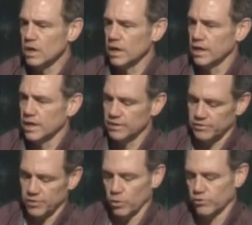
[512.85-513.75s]
it
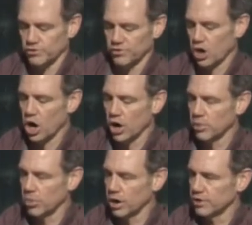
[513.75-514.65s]
hits those
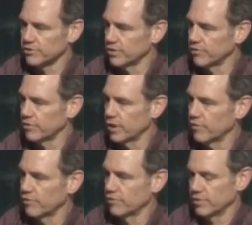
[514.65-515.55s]
scarred parts of,
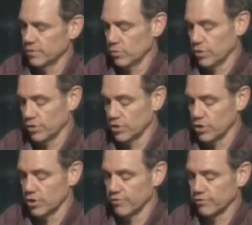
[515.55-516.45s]
of the, where the
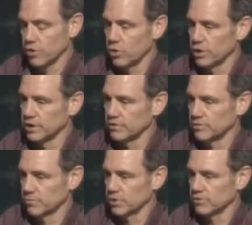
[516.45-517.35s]
nerve coating
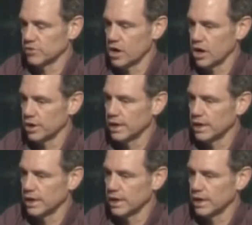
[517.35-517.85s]
has been scarred,